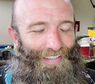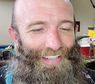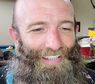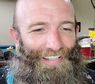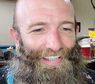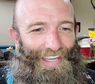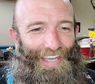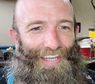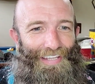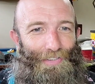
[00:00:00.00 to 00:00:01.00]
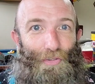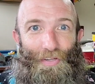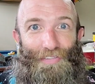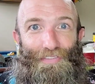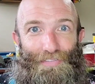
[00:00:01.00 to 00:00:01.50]
and
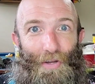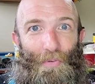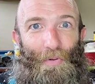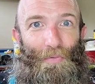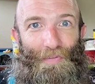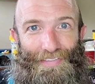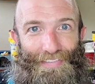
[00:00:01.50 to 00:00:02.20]
Chris Stoll with